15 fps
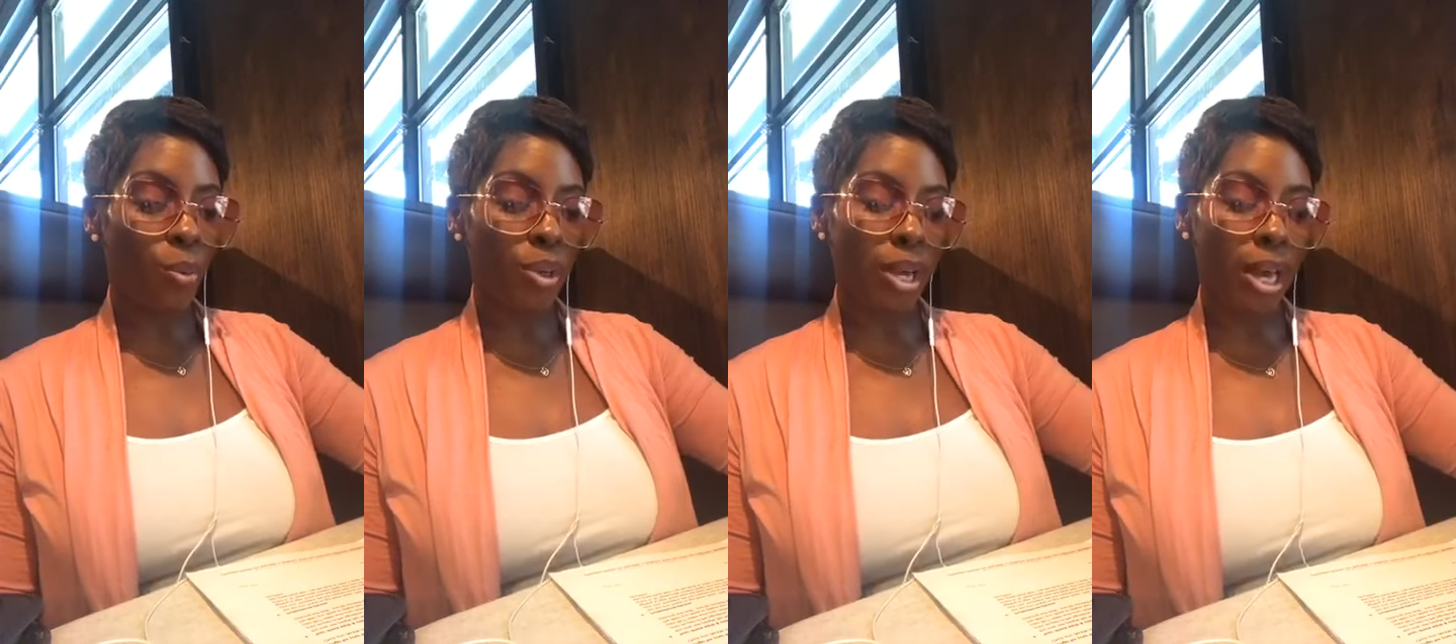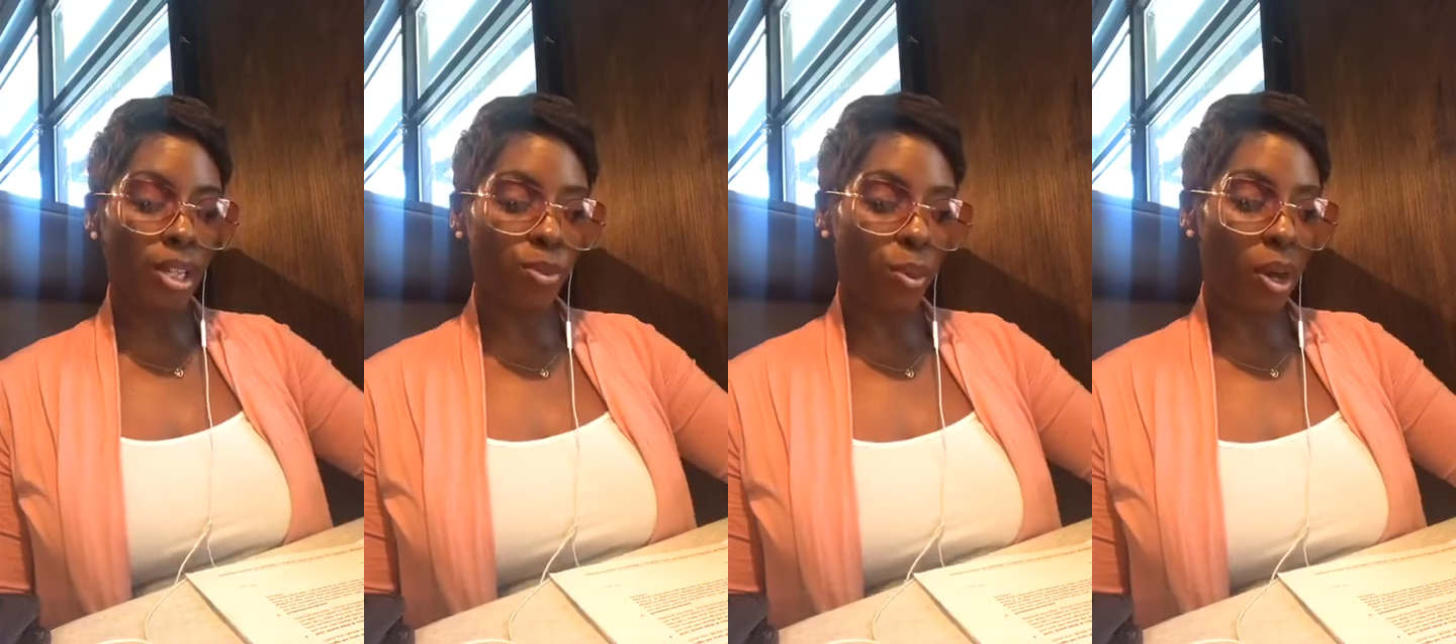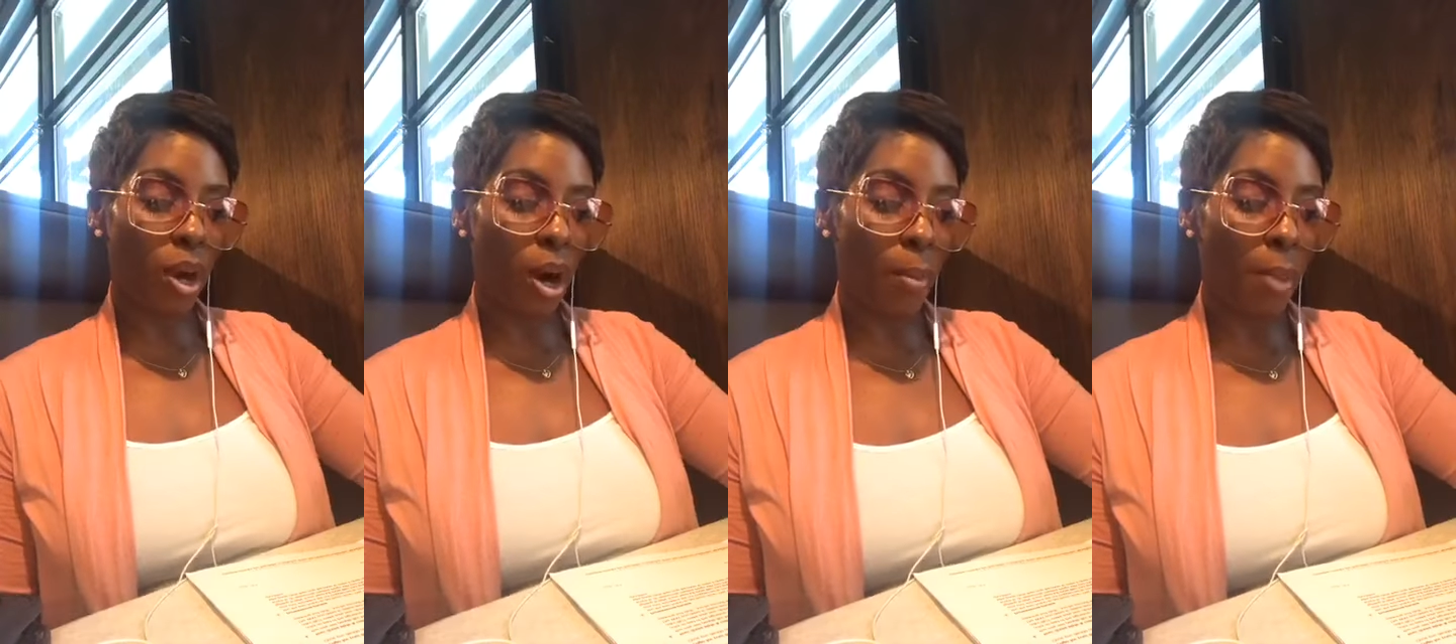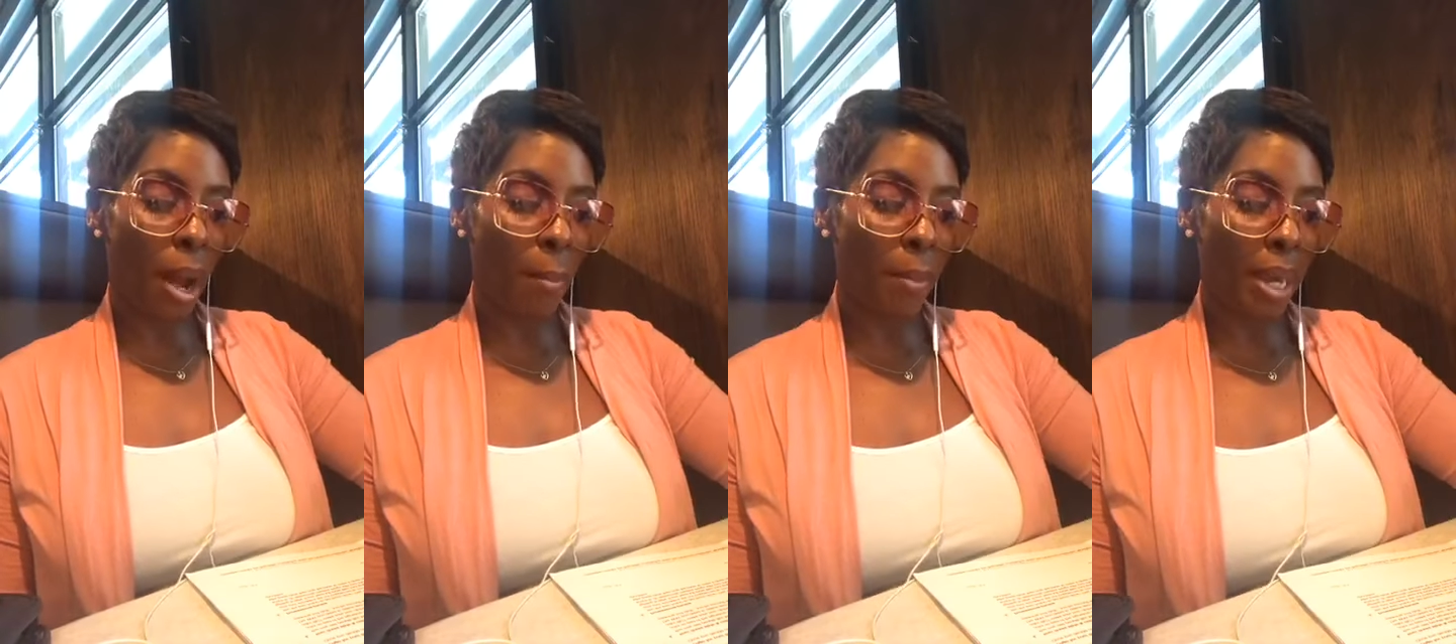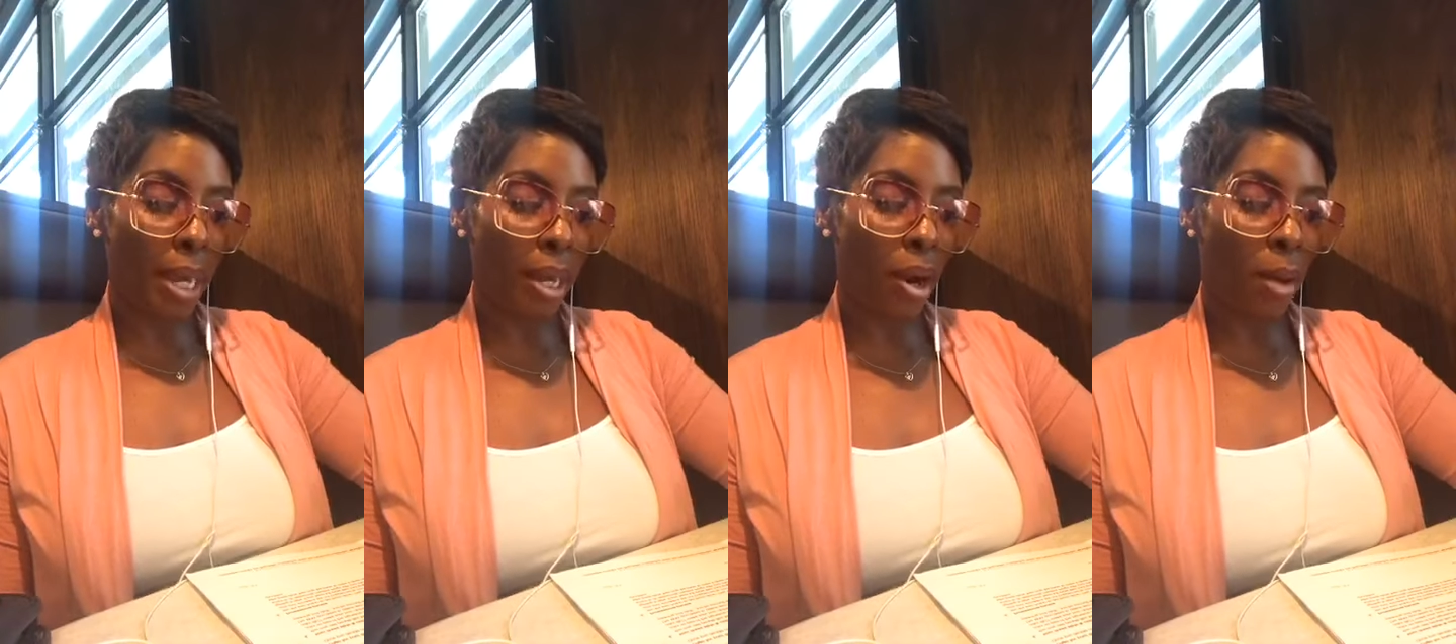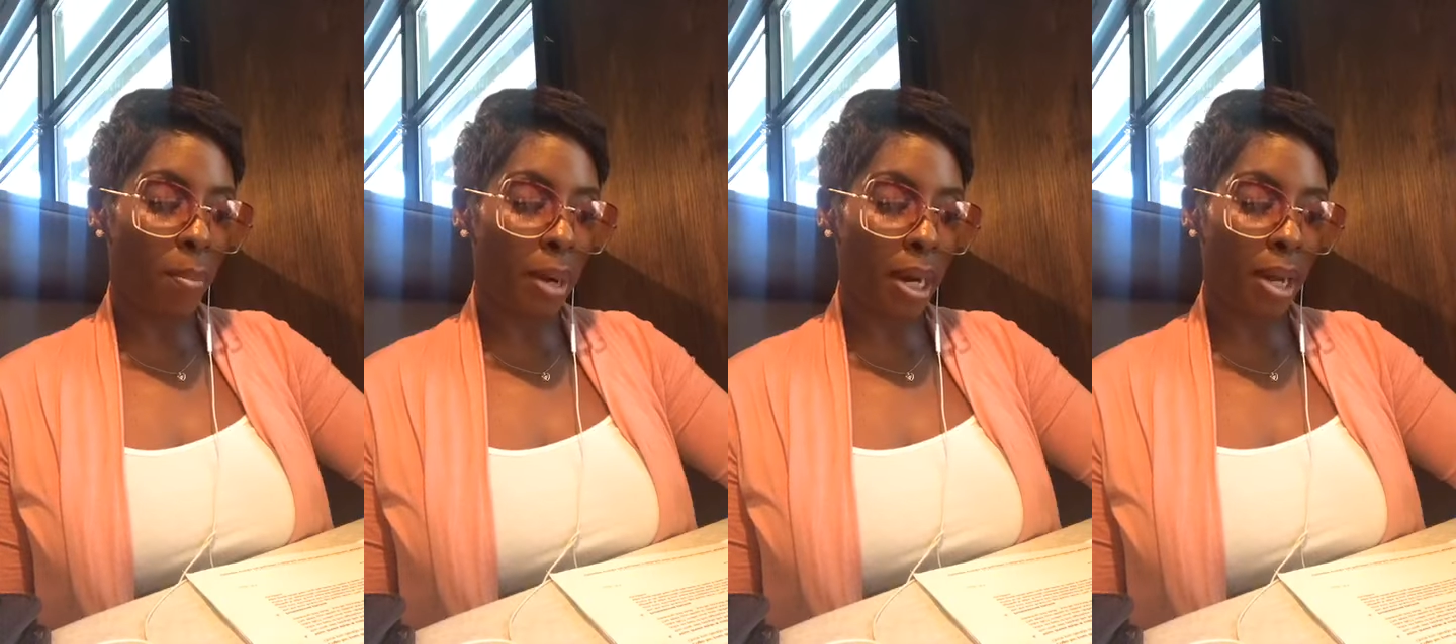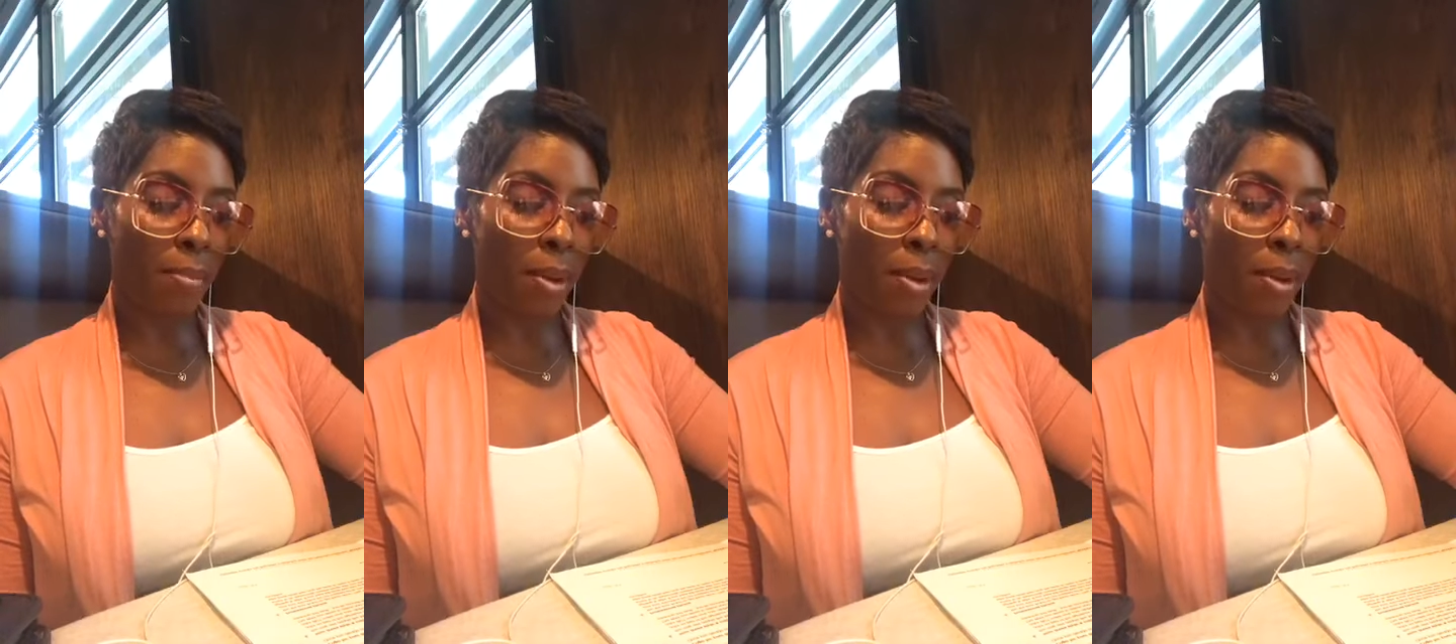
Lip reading: Yes, we are about making our money,